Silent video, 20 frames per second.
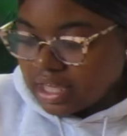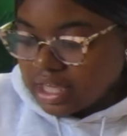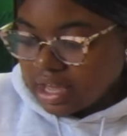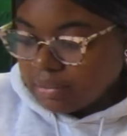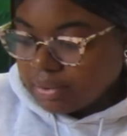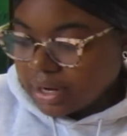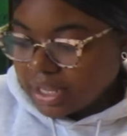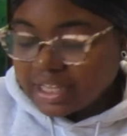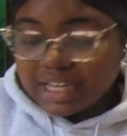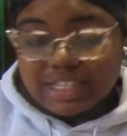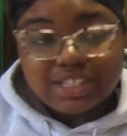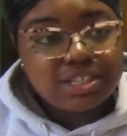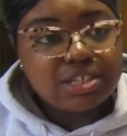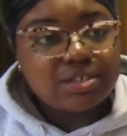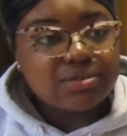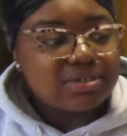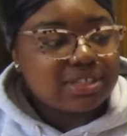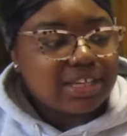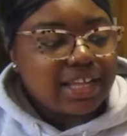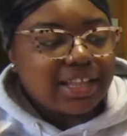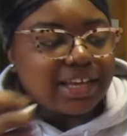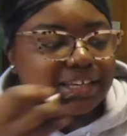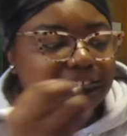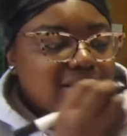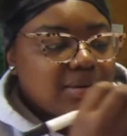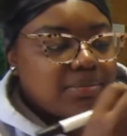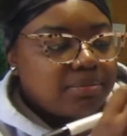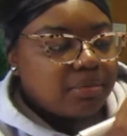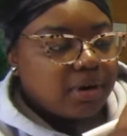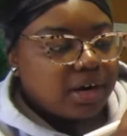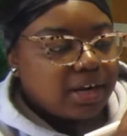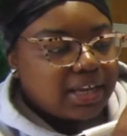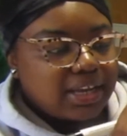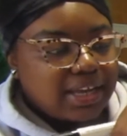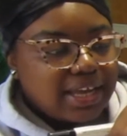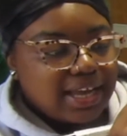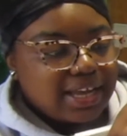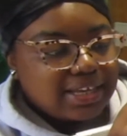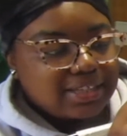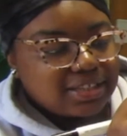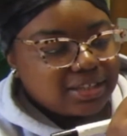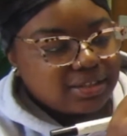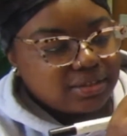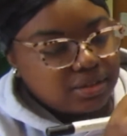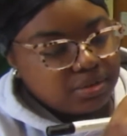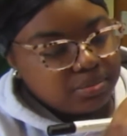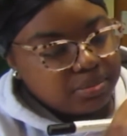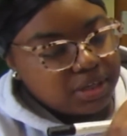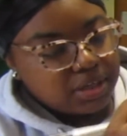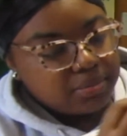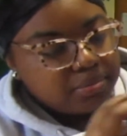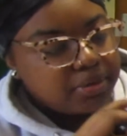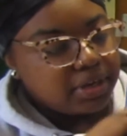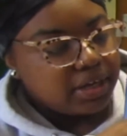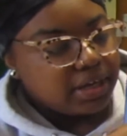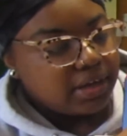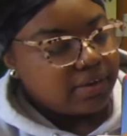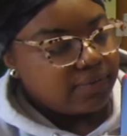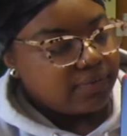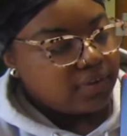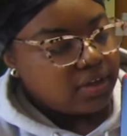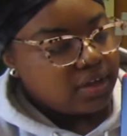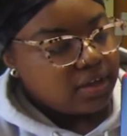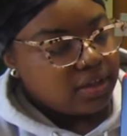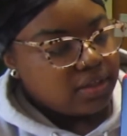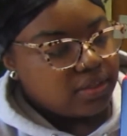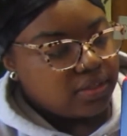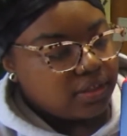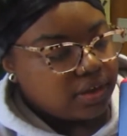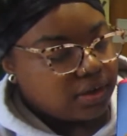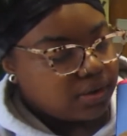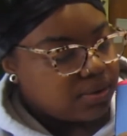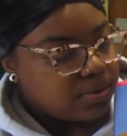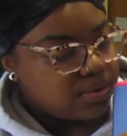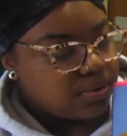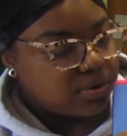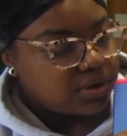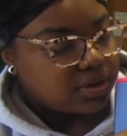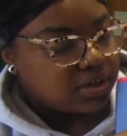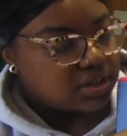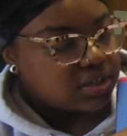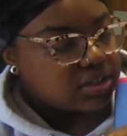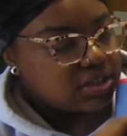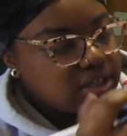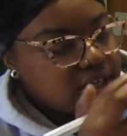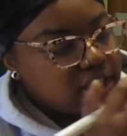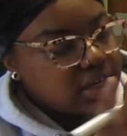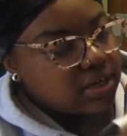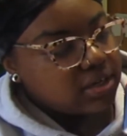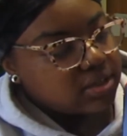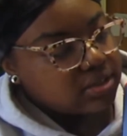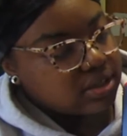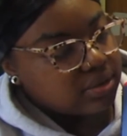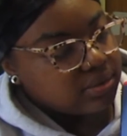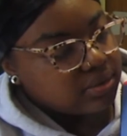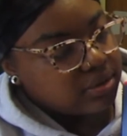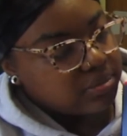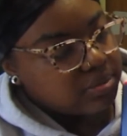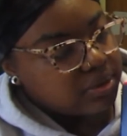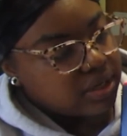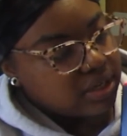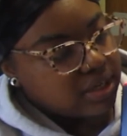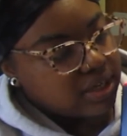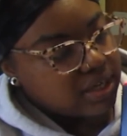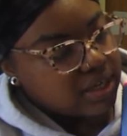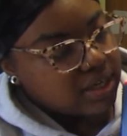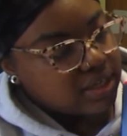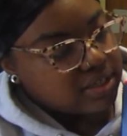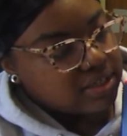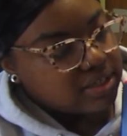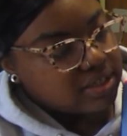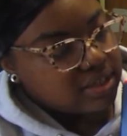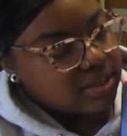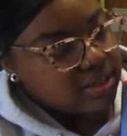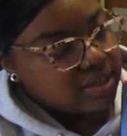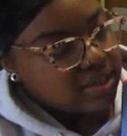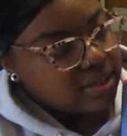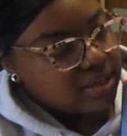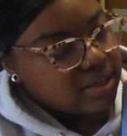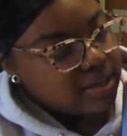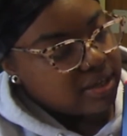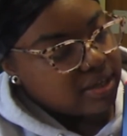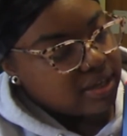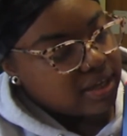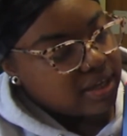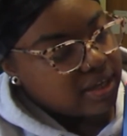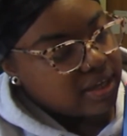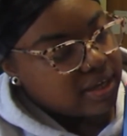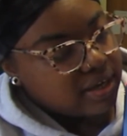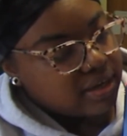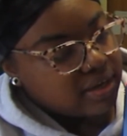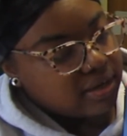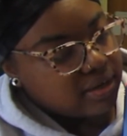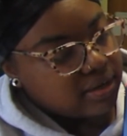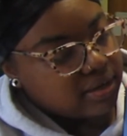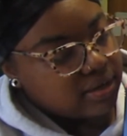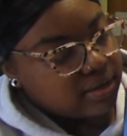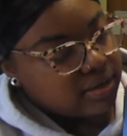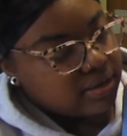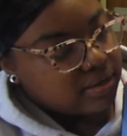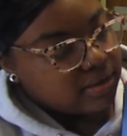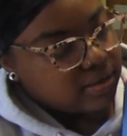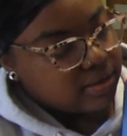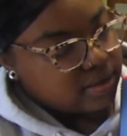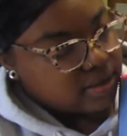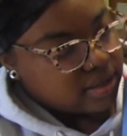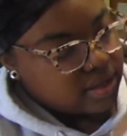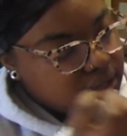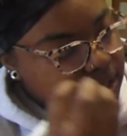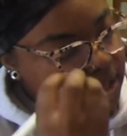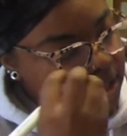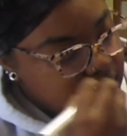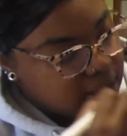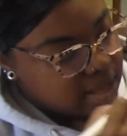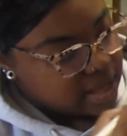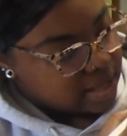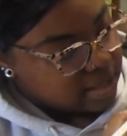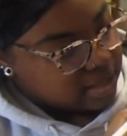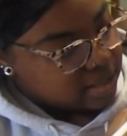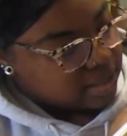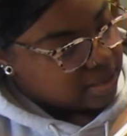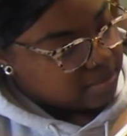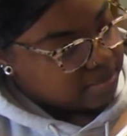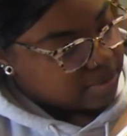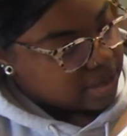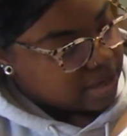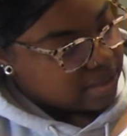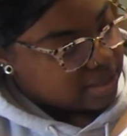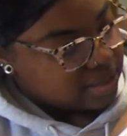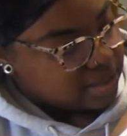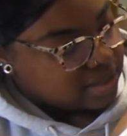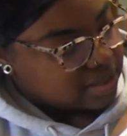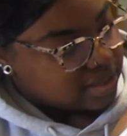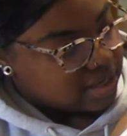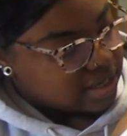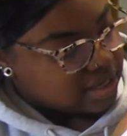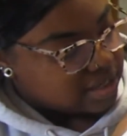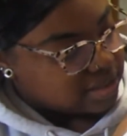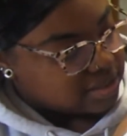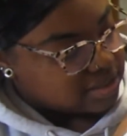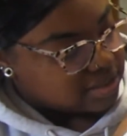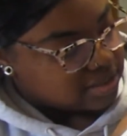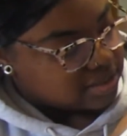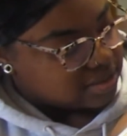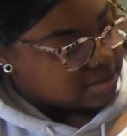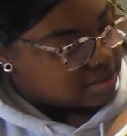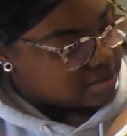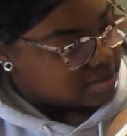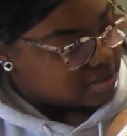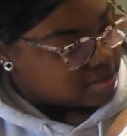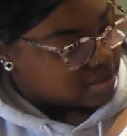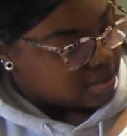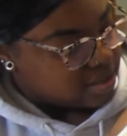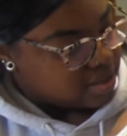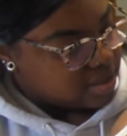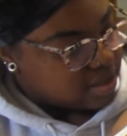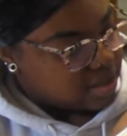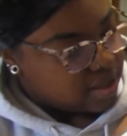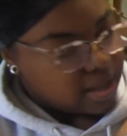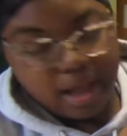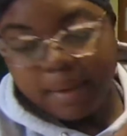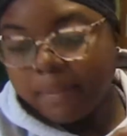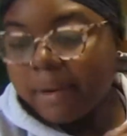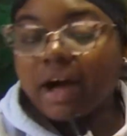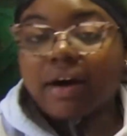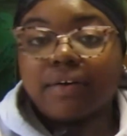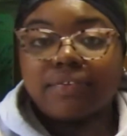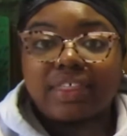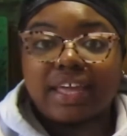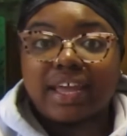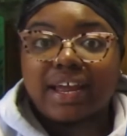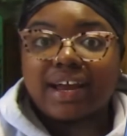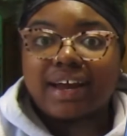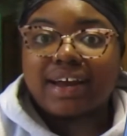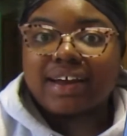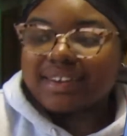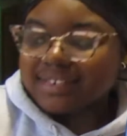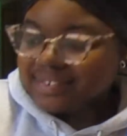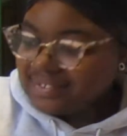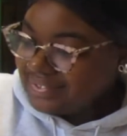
and what I like to do is I like to mark an X a little bit above the corners here. So I'm gonna put an X here, and then probably another X about there.